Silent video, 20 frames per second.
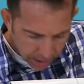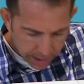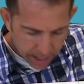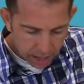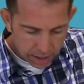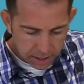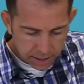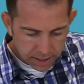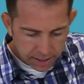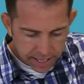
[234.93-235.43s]

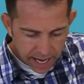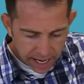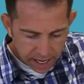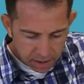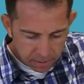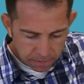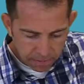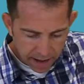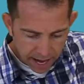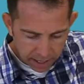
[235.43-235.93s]
Now the
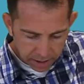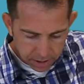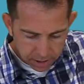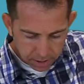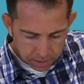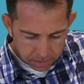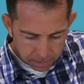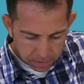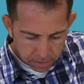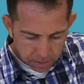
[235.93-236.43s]
second
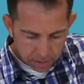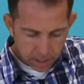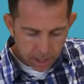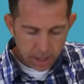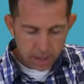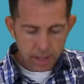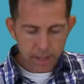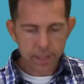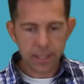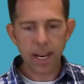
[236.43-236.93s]
factor
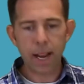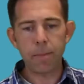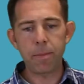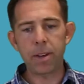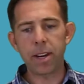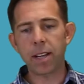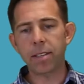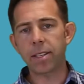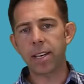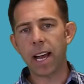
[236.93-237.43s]
this time
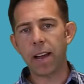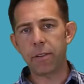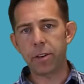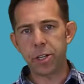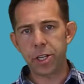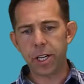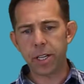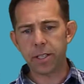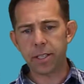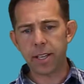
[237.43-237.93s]
doesn't have a
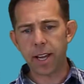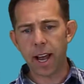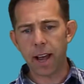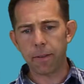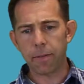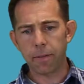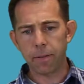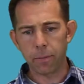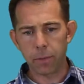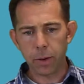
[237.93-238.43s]

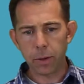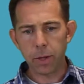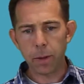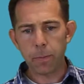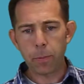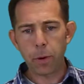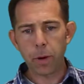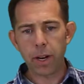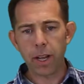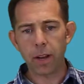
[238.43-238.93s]
GCF. We only
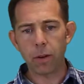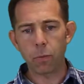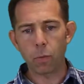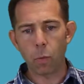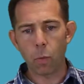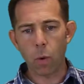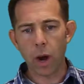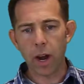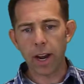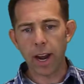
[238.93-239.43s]
put
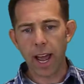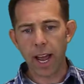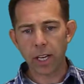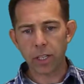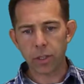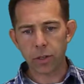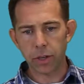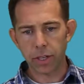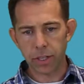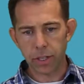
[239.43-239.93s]
in 1 extra